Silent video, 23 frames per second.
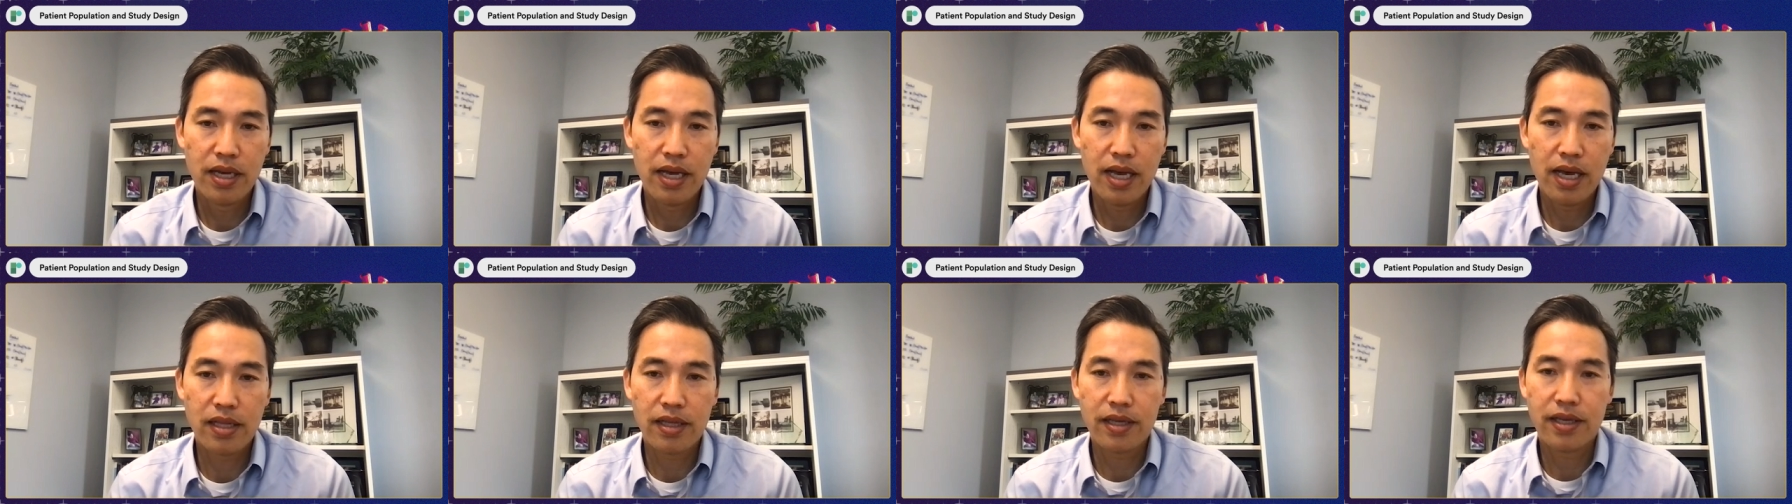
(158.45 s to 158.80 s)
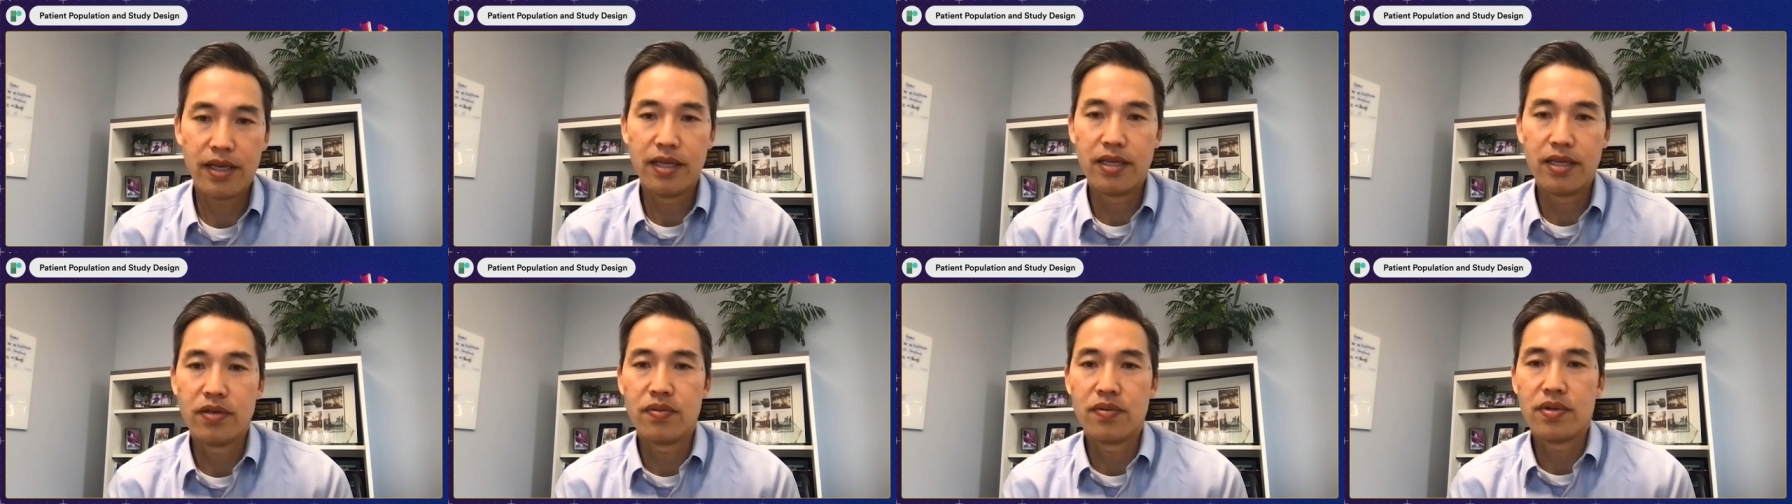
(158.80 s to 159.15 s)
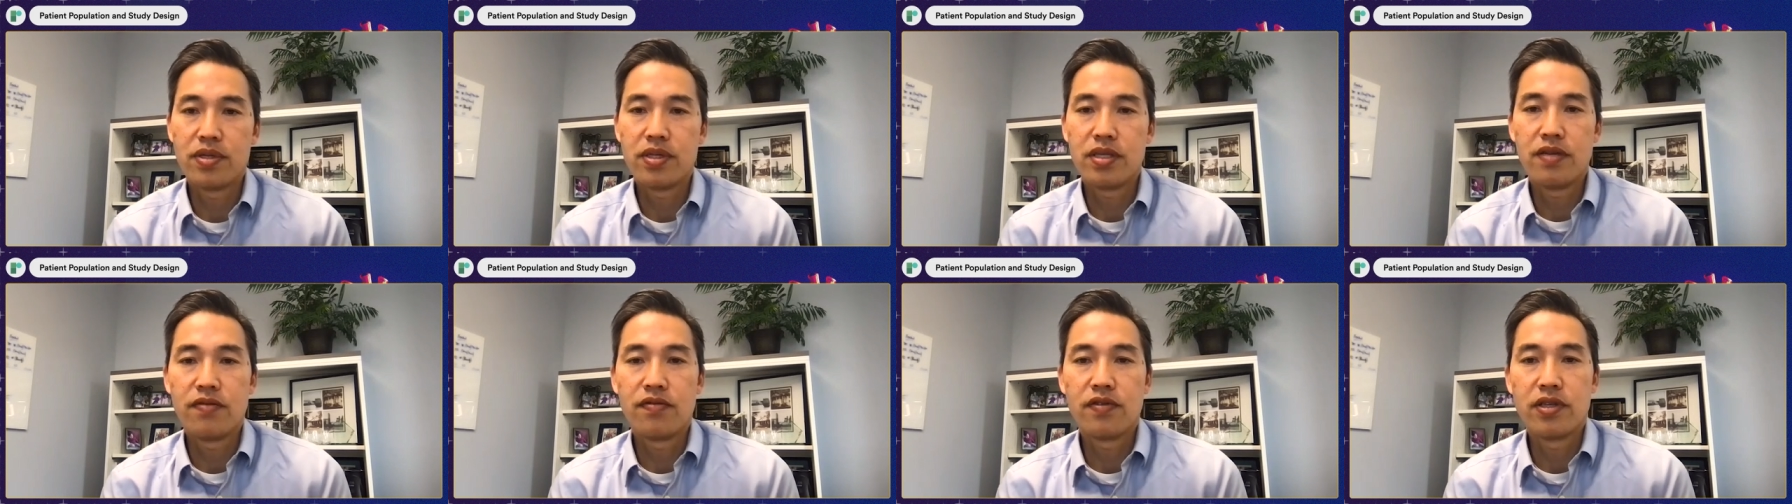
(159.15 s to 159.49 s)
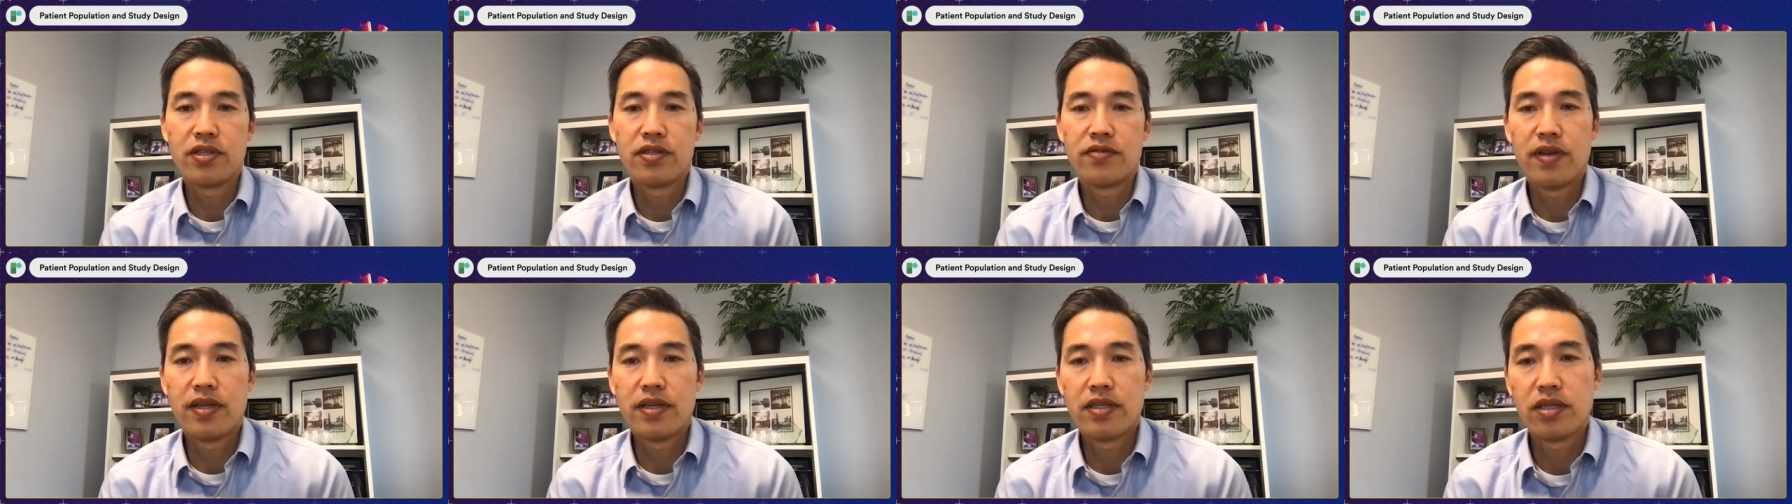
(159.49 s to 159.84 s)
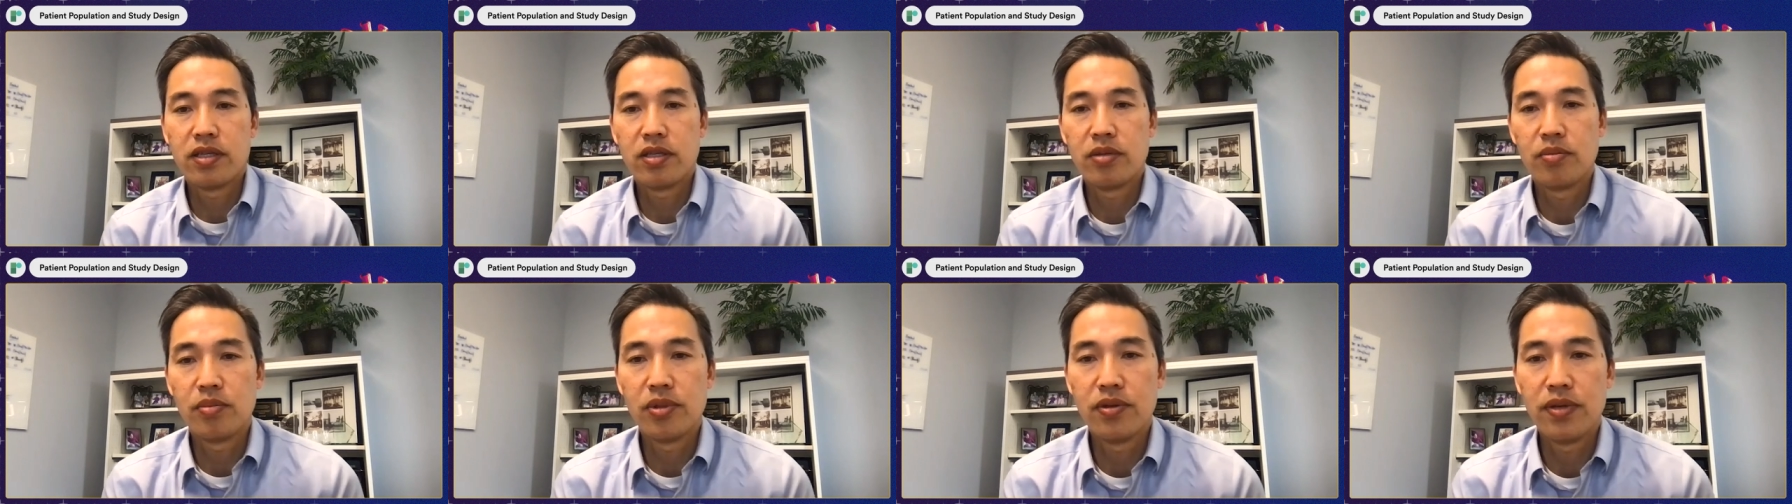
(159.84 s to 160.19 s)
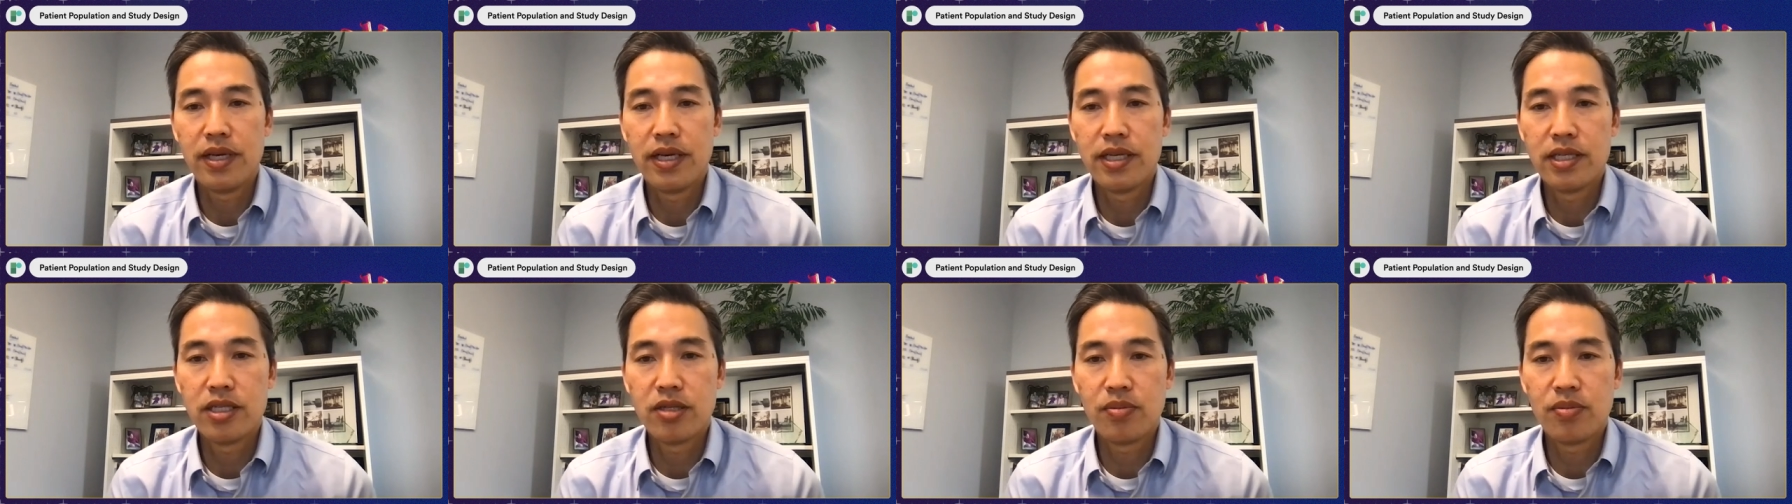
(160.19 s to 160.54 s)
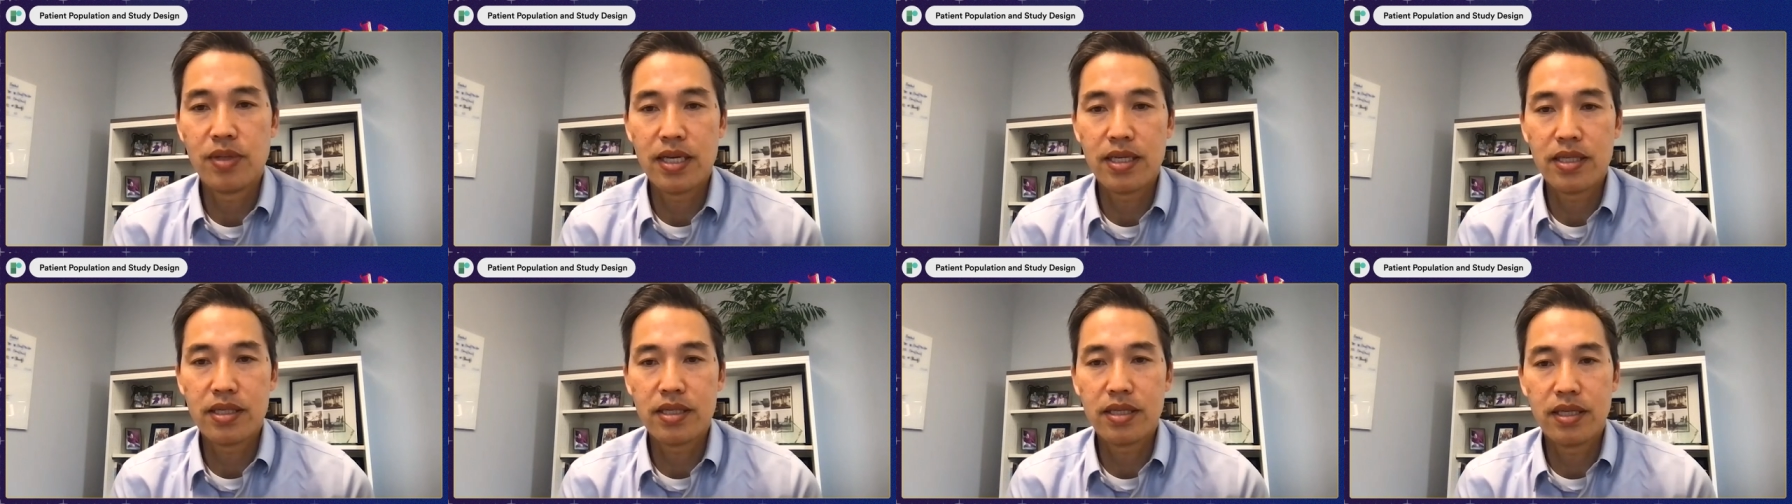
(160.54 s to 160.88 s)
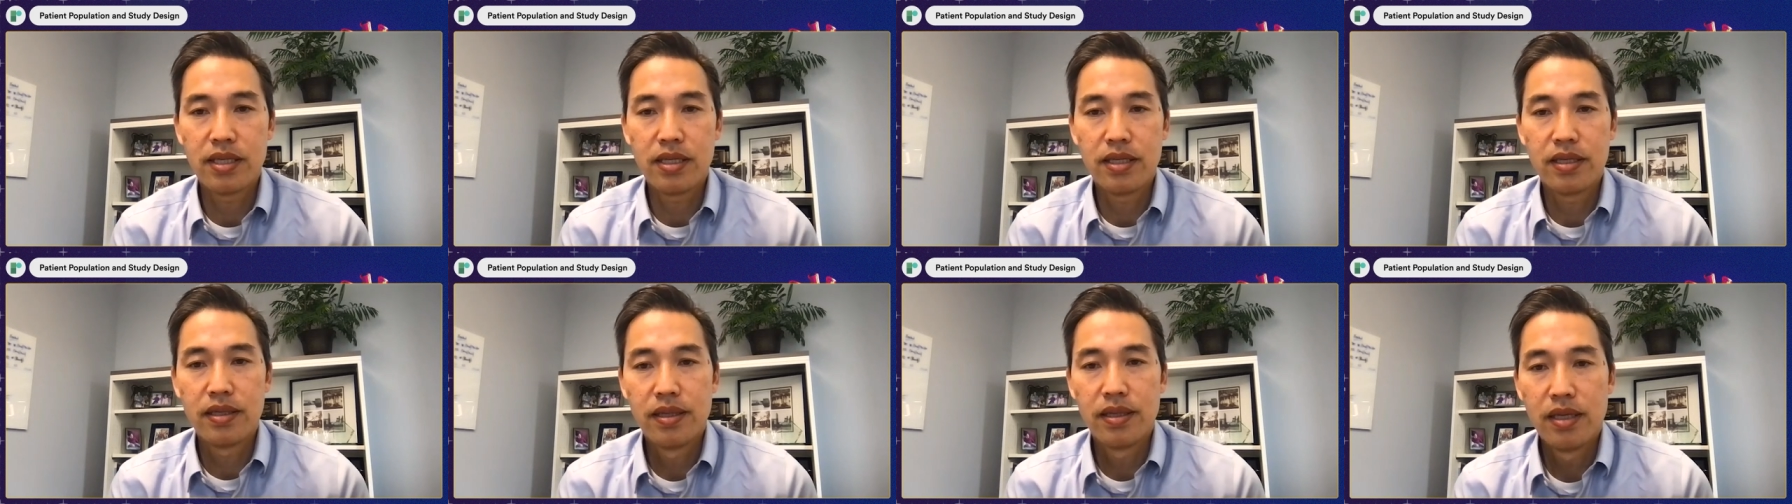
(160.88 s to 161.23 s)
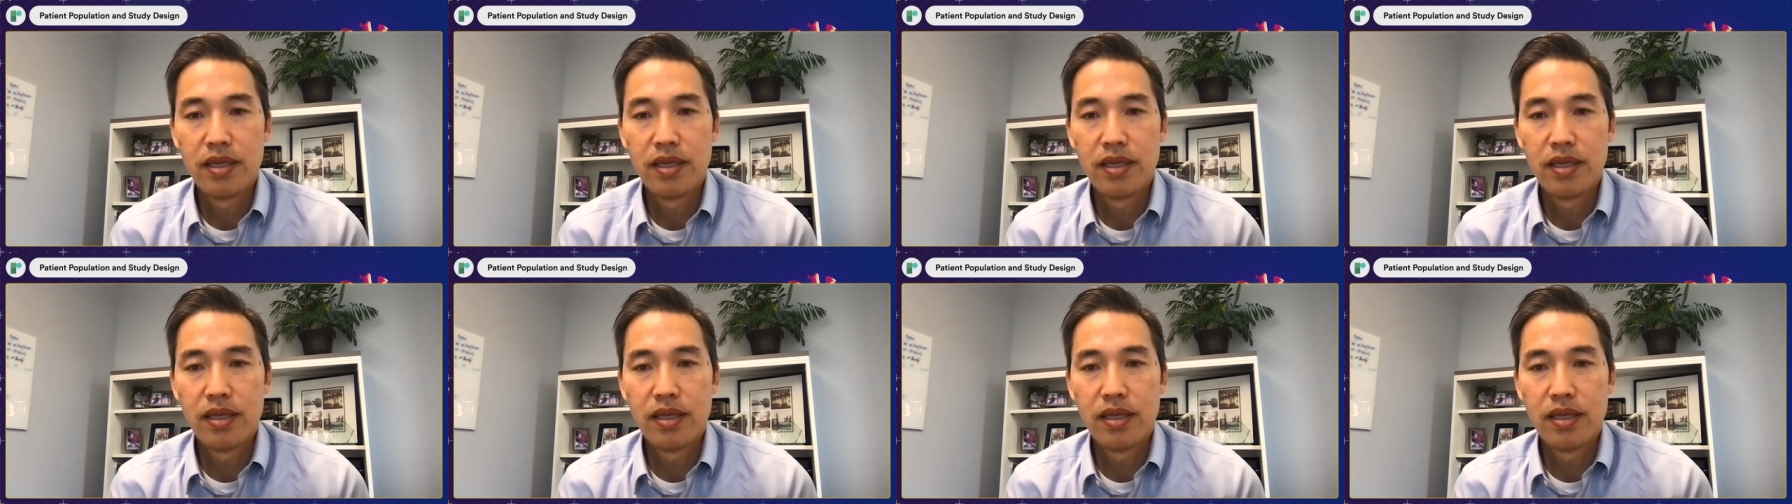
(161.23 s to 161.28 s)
allocated to receive conventional balloon angioplasty.